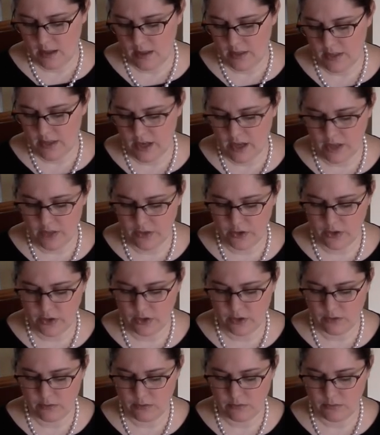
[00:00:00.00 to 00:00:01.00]
than
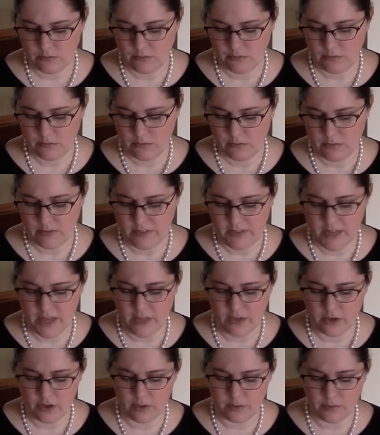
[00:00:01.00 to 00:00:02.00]
the
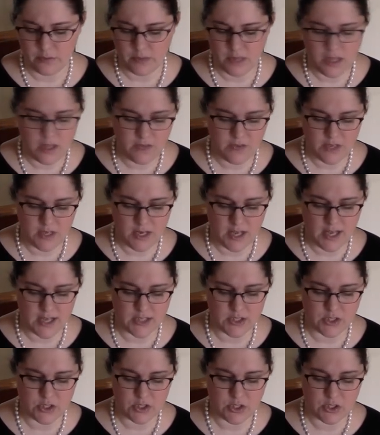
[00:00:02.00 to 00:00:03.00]
other, even as
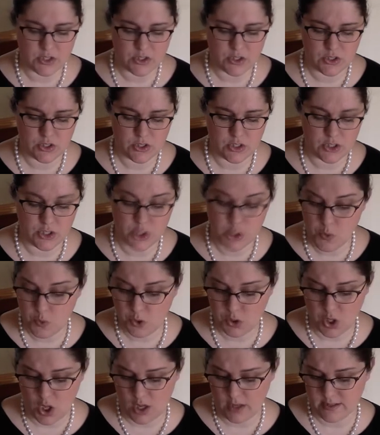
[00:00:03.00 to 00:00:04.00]
the 2
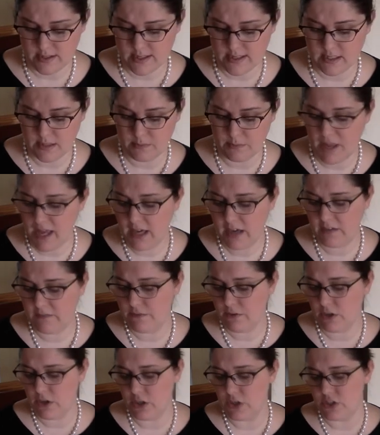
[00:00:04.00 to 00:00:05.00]
clauses may
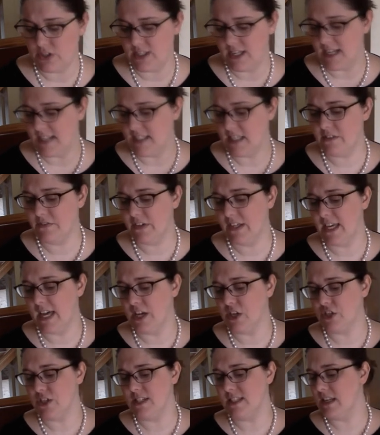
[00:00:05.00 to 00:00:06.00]
converge in the
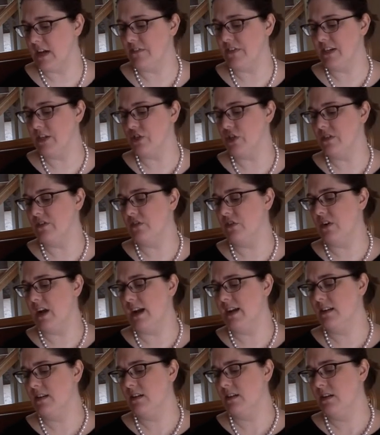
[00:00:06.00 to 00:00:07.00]
identification and definition of a
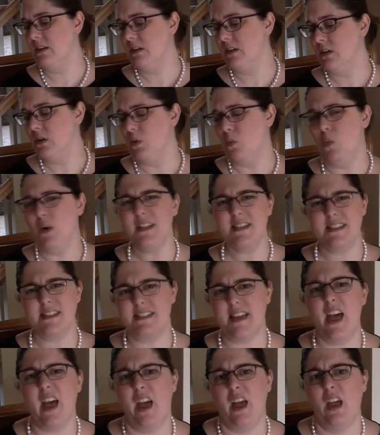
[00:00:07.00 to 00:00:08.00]
right. What
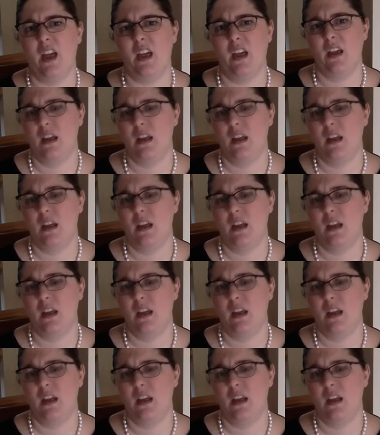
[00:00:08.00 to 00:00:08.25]
say?